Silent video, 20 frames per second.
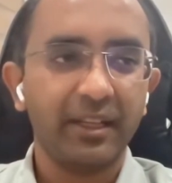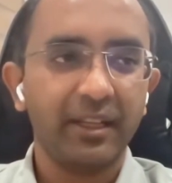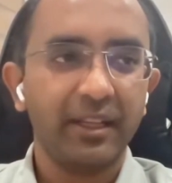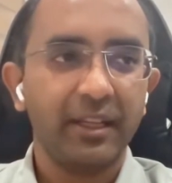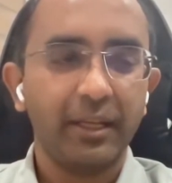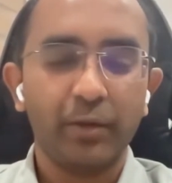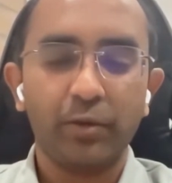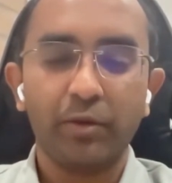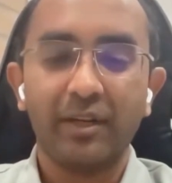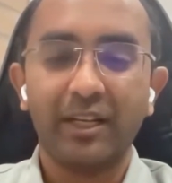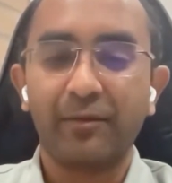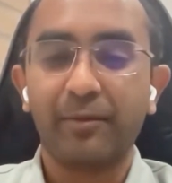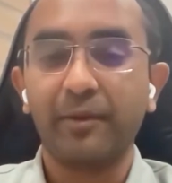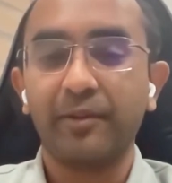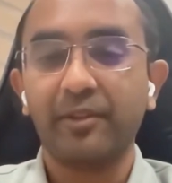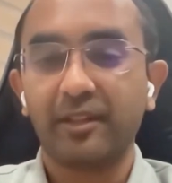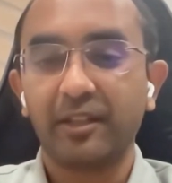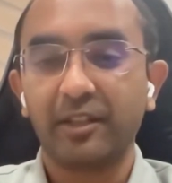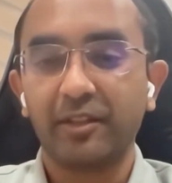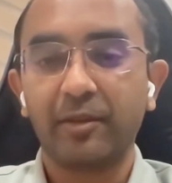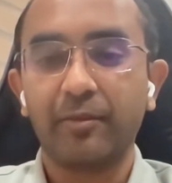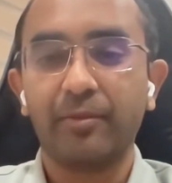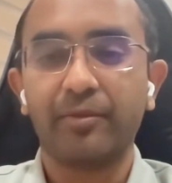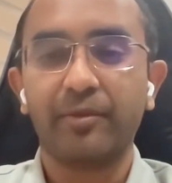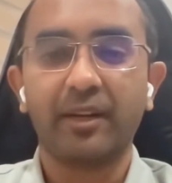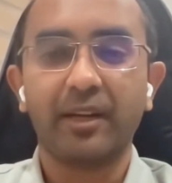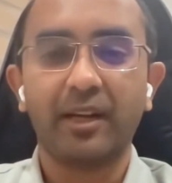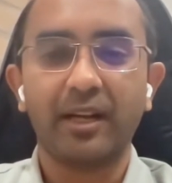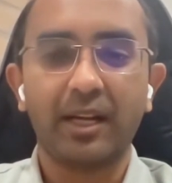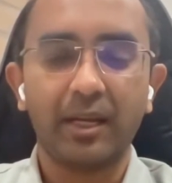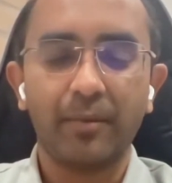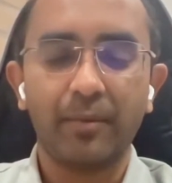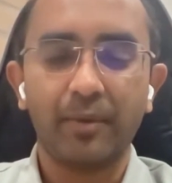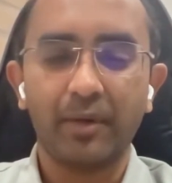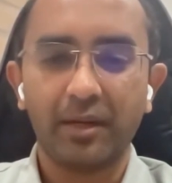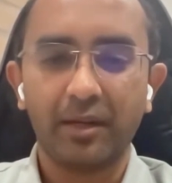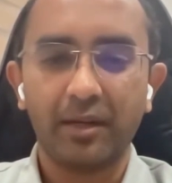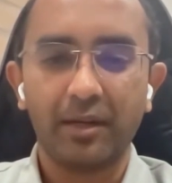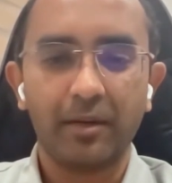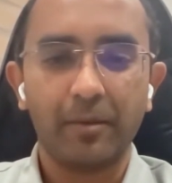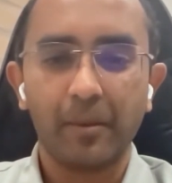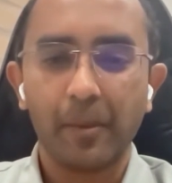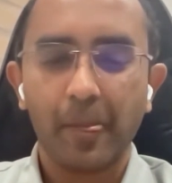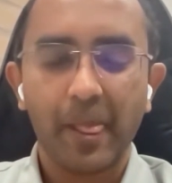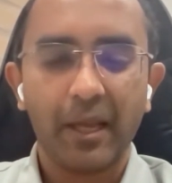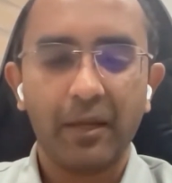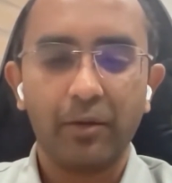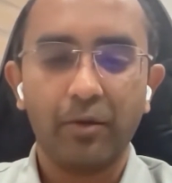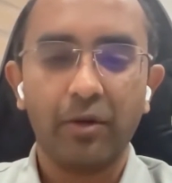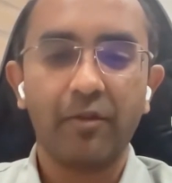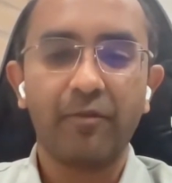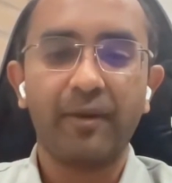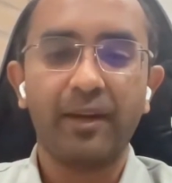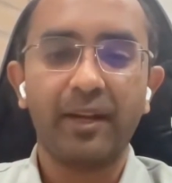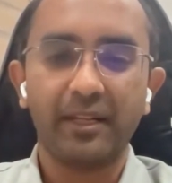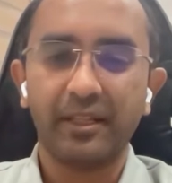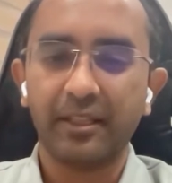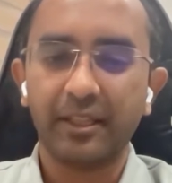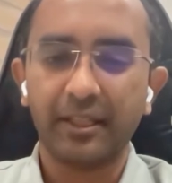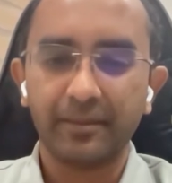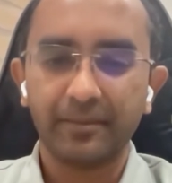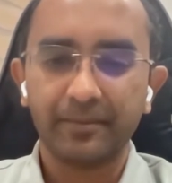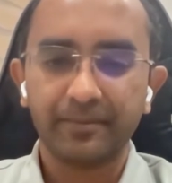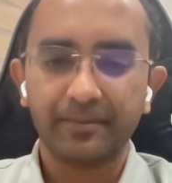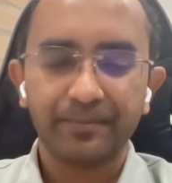you don't explicitly subscribe or notify anything.